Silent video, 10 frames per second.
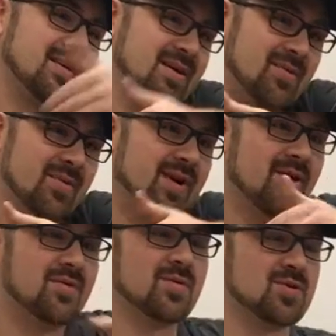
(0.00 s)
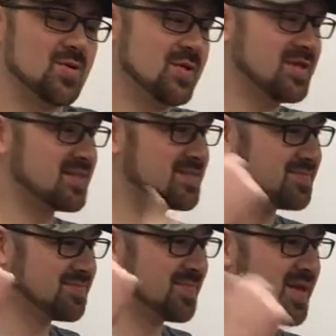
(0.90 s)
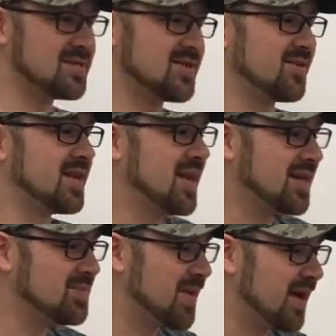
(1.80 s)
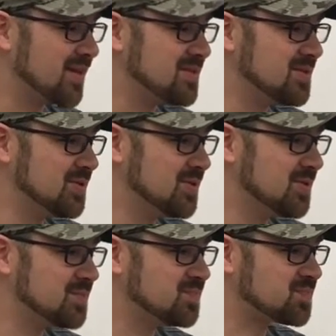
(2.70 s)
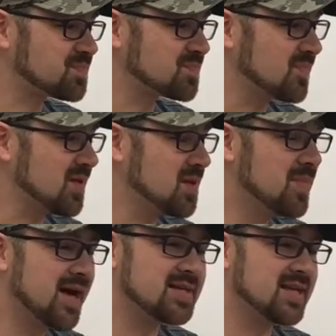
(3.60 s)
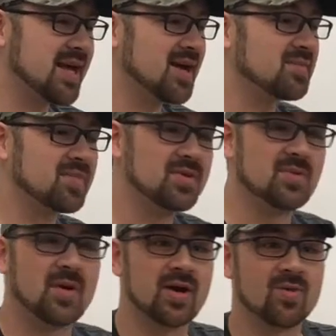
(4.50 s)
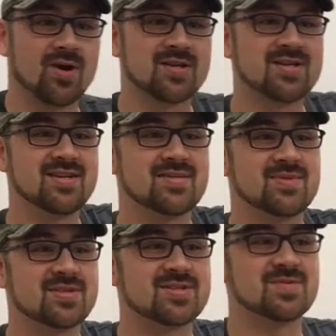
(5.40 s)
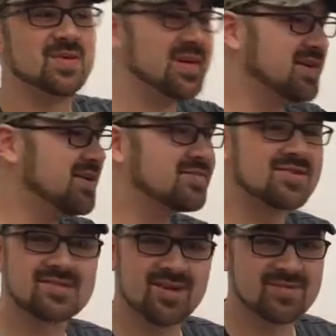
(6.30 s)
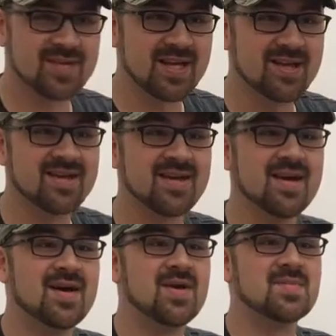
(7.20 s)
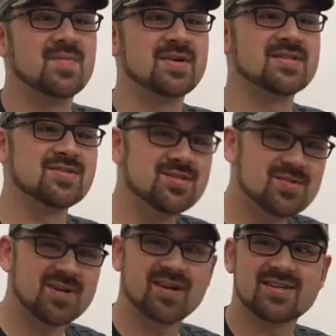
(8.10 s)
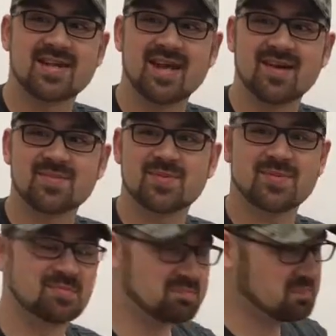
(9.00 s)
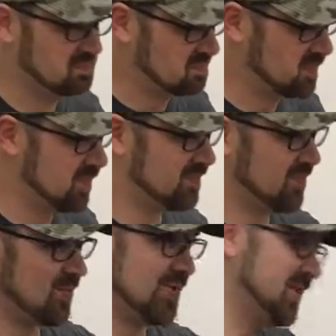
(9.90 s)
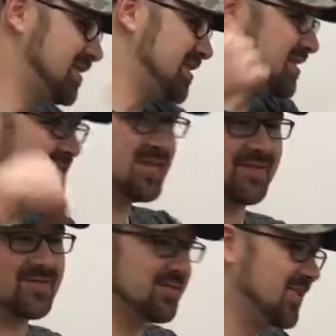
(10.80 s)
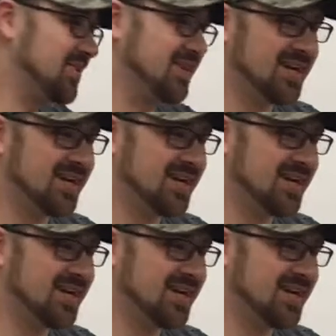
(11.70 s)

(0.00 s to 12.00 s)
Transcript: come around? So we just started heading back to Back to camp, the bear walked into the bush. We never saw him again. But as soon as we got to camp, we stuffed everything